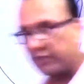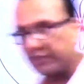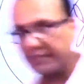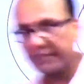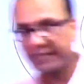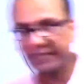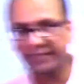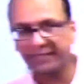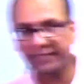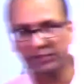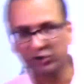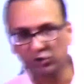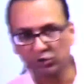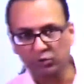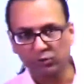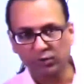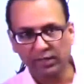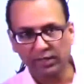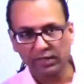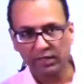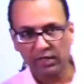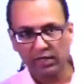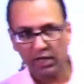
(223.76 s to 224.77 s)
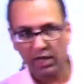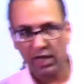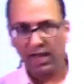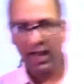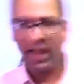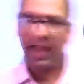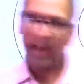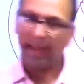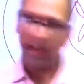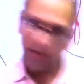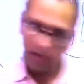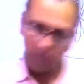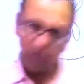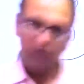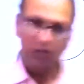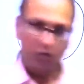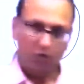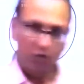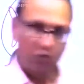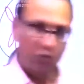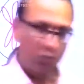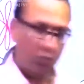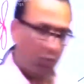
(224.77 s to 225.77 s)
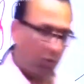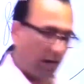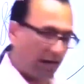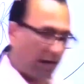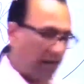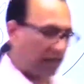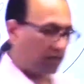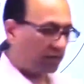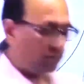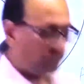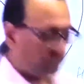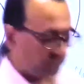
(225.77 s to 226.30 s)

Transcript: it is 2n and 2n,